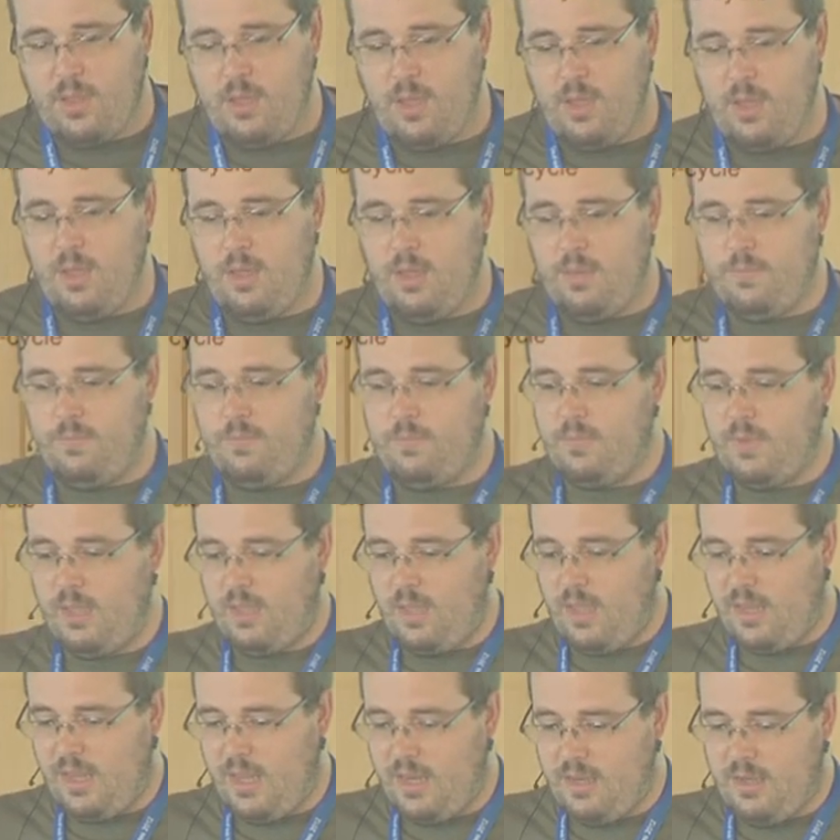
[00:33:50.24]
Um,
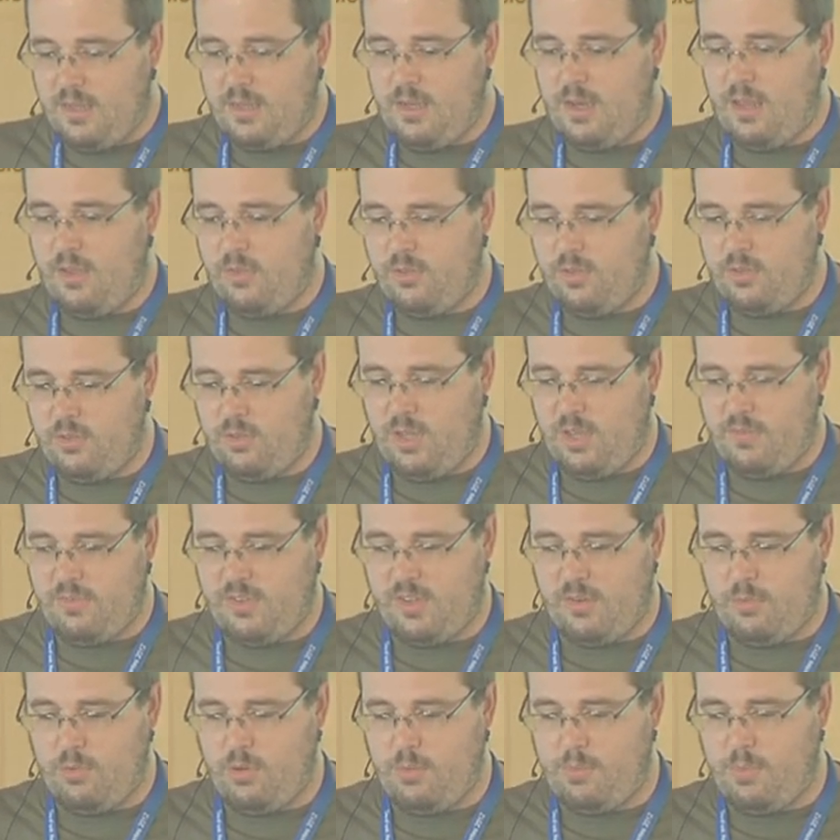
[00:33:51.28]
again, it allows you to have
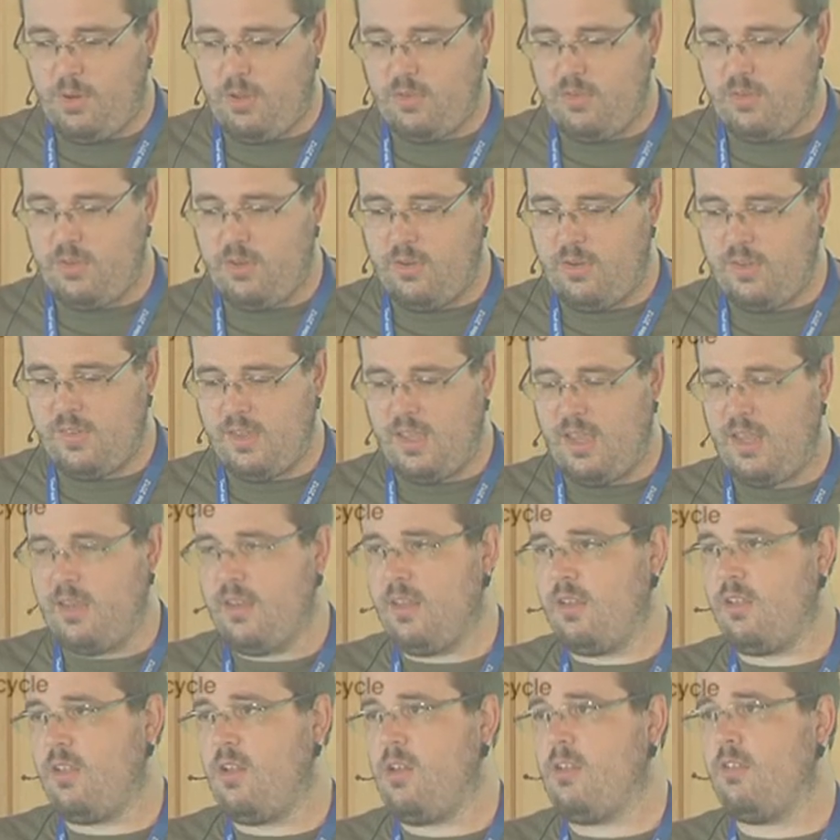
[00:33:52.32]
several repositories, and
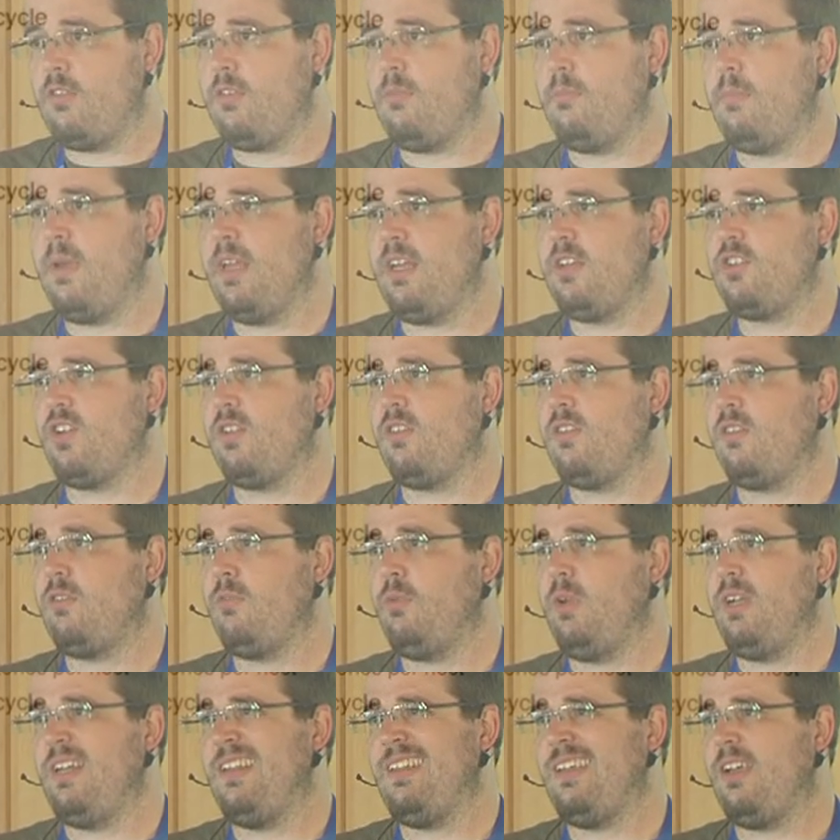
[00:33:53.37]
it also manages
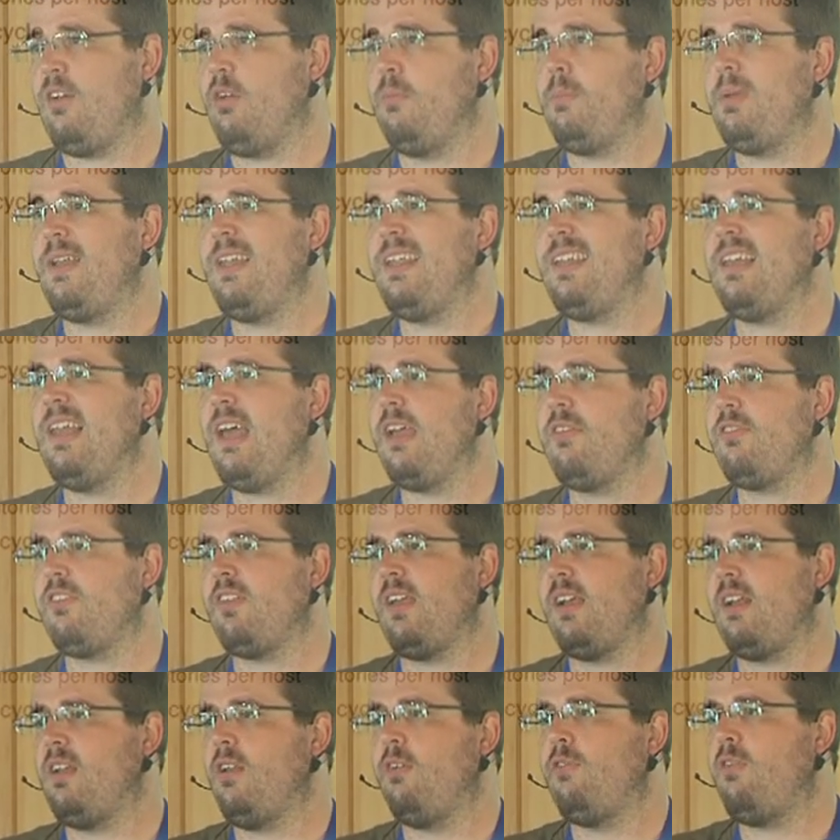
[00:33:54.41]
really the complete
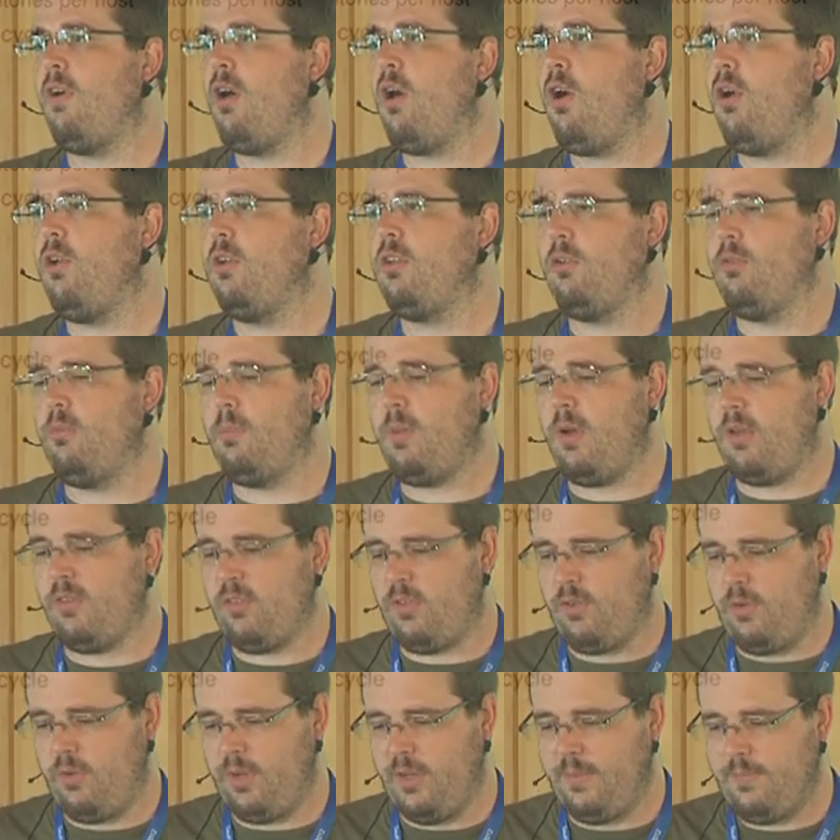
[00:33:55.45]
lifecycle of all your
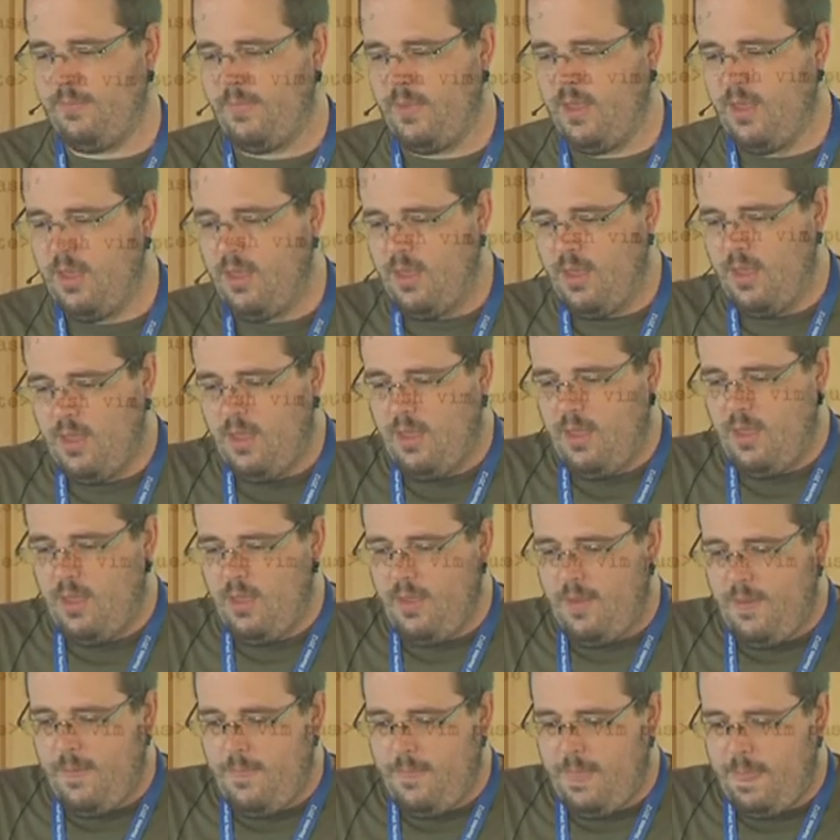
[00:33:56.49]
repository.
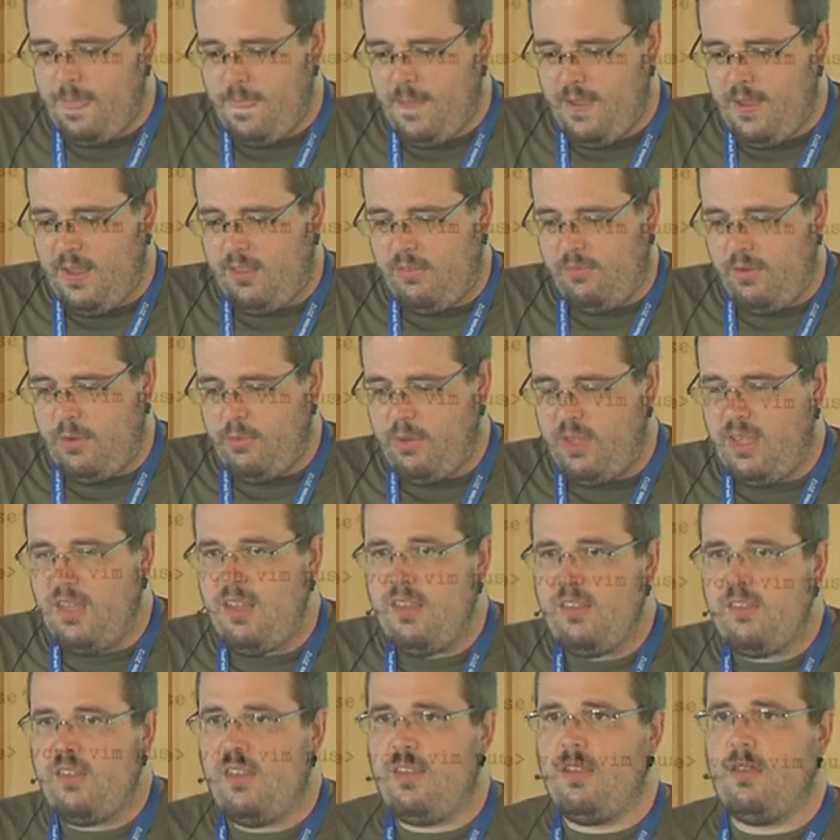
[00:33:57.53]
It's very
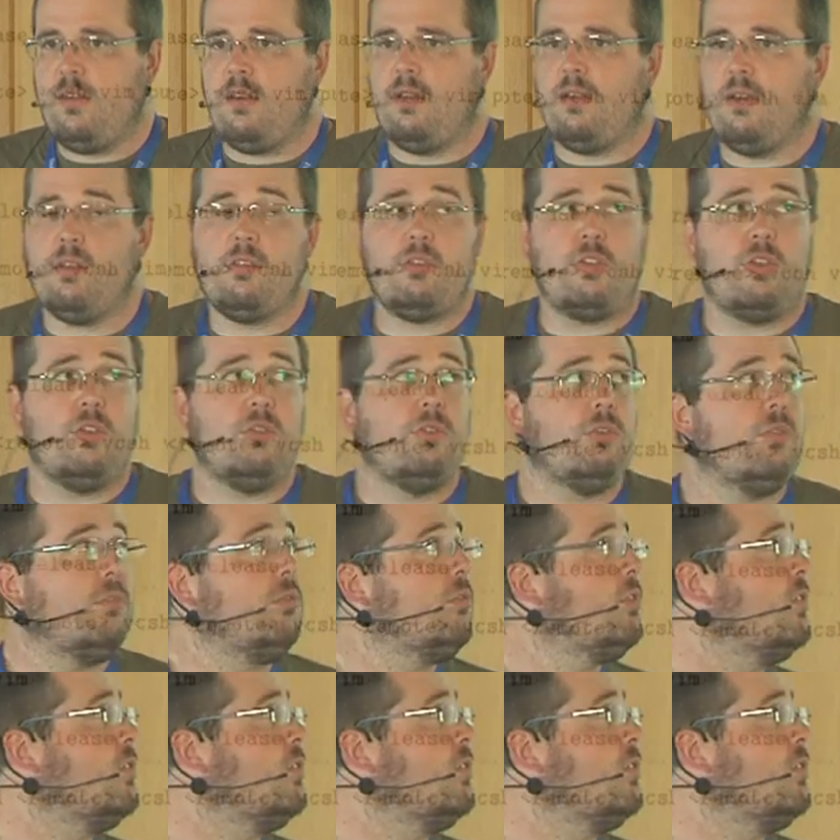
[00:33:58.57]
easy to